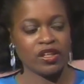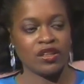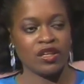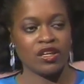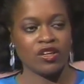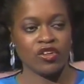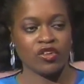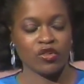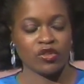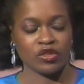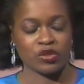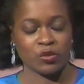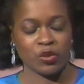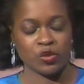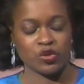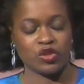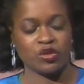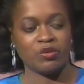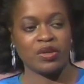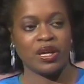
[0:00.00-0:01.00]
then you're
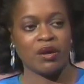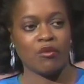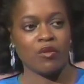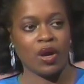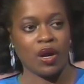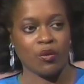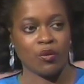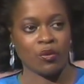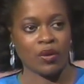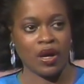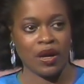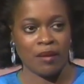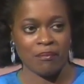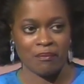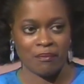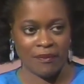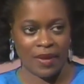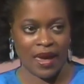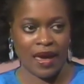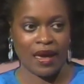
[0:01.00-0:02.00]
supposed to be a
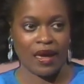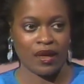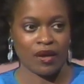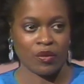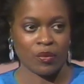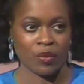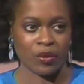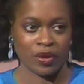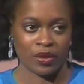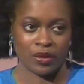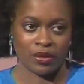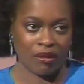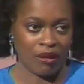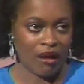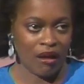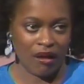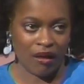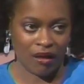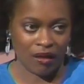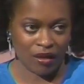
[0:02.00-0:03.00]
man, a real
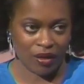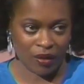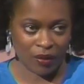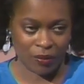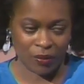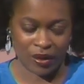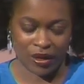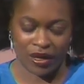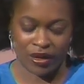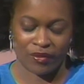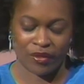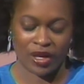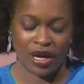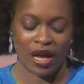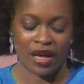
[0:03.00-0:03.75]
hunk or whatever.